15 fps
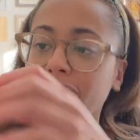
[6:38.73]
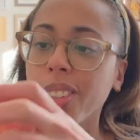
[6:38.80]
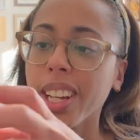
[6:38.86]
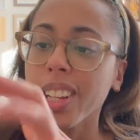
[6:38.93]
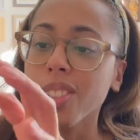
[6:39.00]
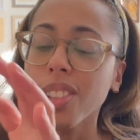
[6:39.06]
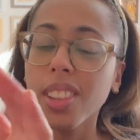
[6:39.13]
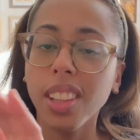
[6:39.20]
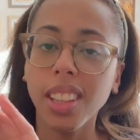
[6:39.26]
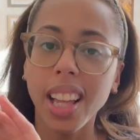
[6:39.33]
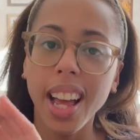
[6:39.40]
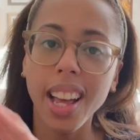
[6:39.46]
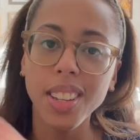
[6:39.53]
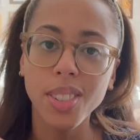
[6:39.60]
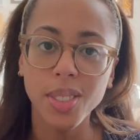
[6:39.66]
Okay, so the
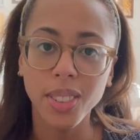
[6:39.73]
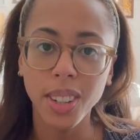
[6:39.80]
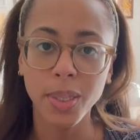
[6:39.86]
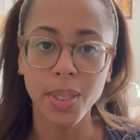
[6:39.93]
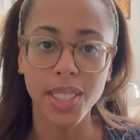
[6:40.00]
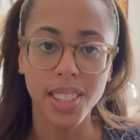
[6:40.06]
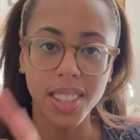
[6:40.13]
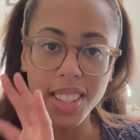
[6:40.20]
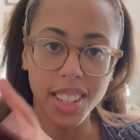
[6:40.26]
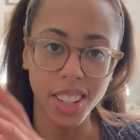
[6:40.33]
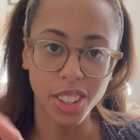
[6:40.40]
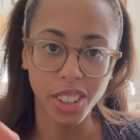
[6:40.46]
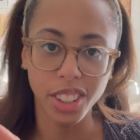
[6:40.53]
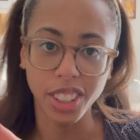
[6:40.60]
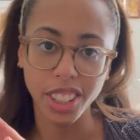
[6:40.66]
last story was the
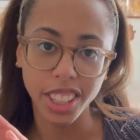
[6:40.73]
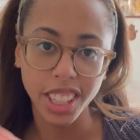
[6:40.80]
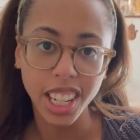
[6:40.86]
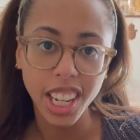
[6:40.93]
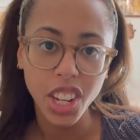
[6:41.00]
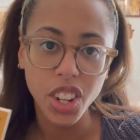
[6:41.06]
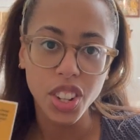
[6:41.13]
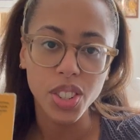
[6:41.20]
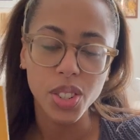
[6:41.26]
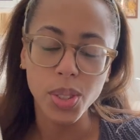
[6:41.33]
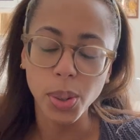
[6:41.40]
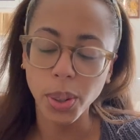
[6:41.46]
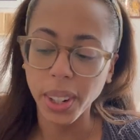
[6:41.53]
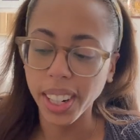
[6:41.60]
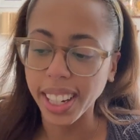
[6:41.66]
titular
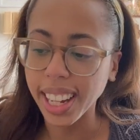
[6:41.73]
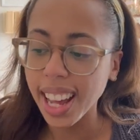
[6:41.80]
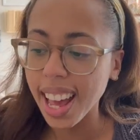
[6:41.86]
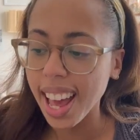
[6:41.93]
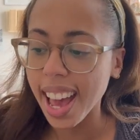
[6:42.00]
story,